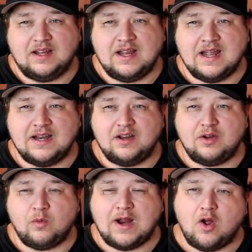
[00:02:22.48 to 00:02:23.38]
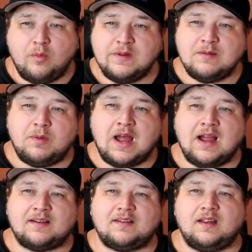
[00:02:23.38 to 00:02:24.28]
And when I opened the
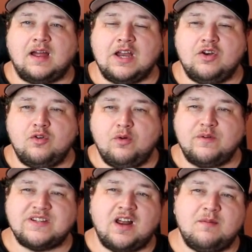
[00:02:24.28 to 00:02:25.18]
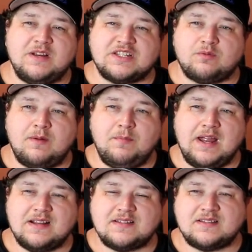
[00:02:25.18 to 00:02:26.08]
box, I knew it was going to be swim
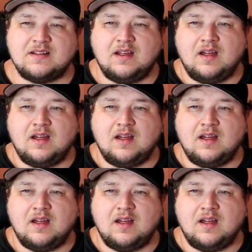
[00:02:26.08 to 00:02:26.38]
baits,